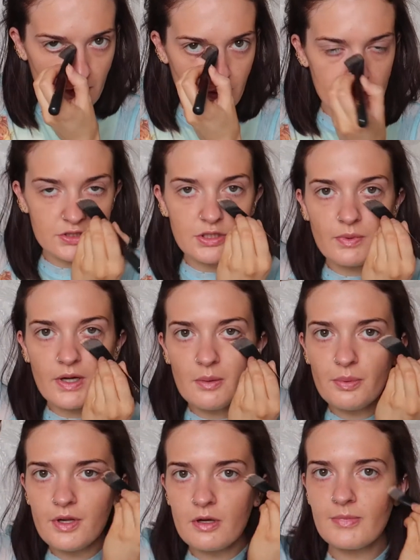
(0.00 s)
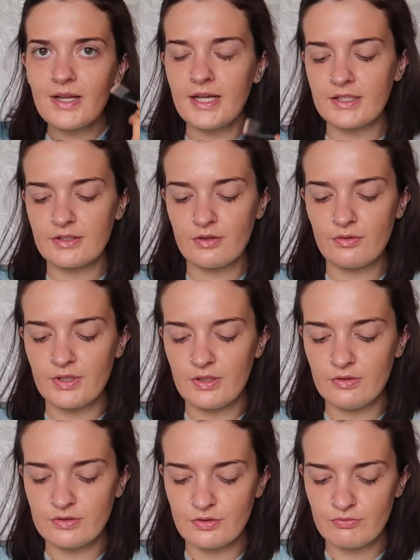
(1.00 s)
Actually, when I put it on my hand, I thought it
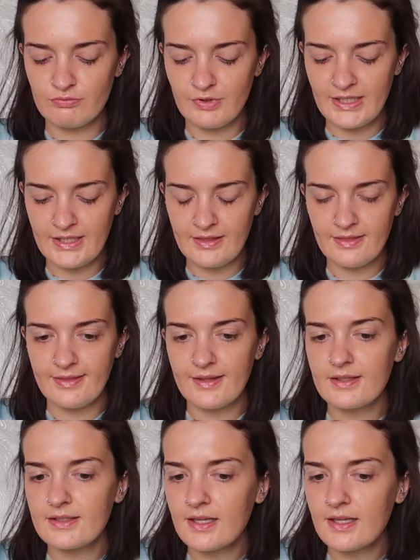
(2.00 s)
looked really thick.